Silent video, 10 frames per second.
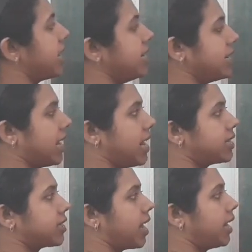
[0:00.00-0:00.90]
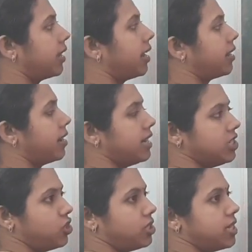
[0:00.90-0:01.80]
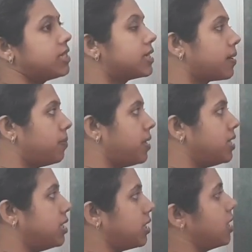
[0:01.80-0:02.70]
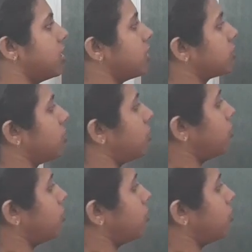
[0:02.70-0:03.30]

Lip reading: indicates that digit is repeating. So